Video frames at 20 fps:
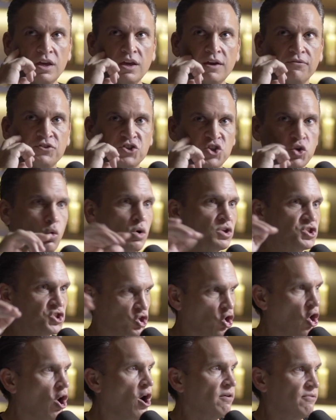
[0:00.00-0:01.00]
if
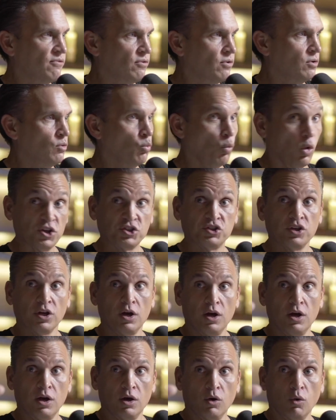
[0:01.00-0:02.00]
Schwarzkopf was,
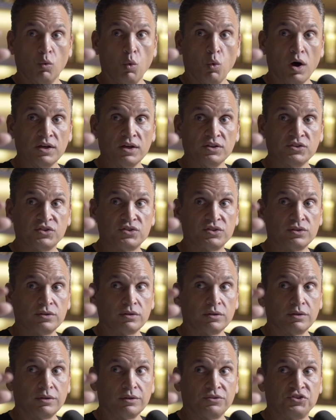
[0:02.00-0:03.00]
was
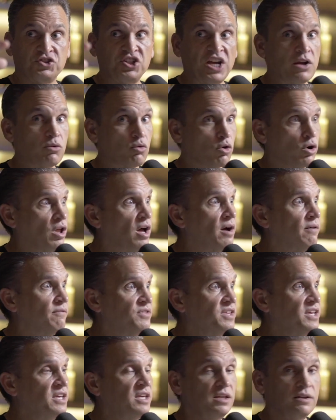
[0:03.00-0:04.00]
general
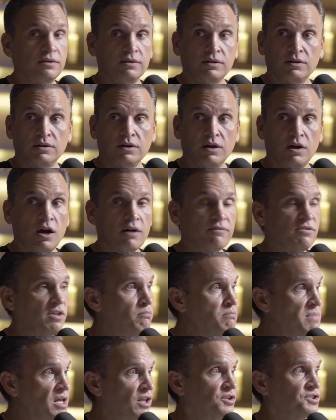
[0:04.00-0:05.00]
of the, of
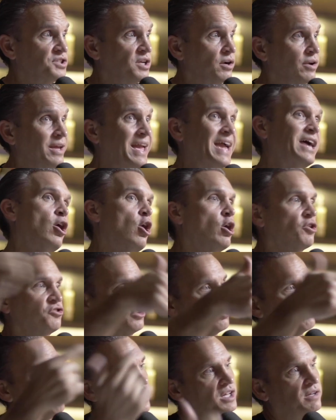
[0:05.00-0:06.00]
the military and
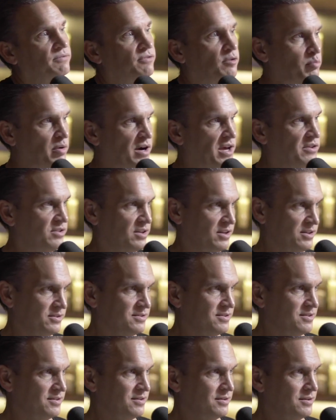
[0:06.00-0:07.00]
also running for
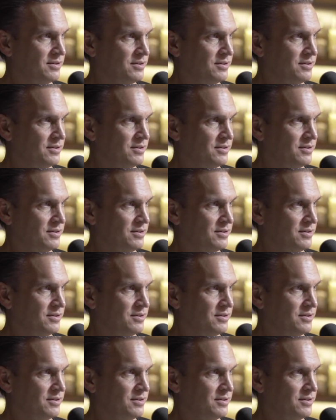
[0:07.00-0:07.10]
president.